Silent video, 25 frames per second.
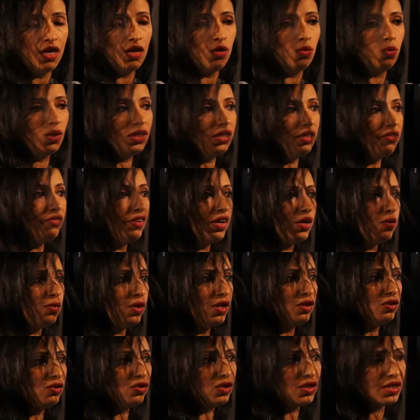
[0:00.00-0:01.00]
What if I
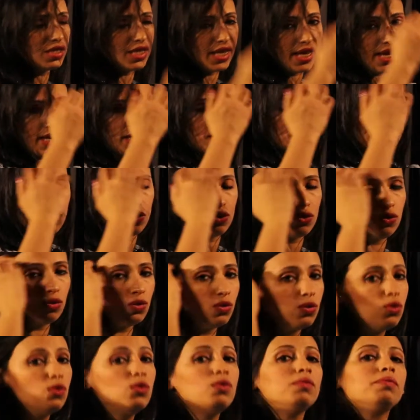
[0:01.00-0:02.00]
want to say
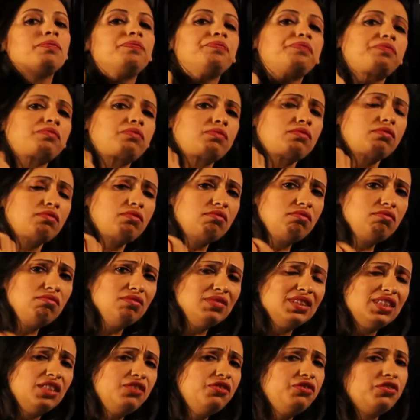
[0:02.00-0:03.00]
two
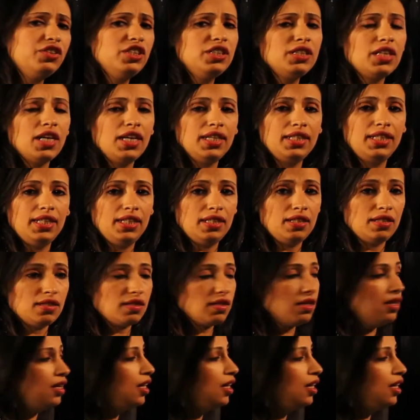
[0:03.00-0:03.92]
different ideas?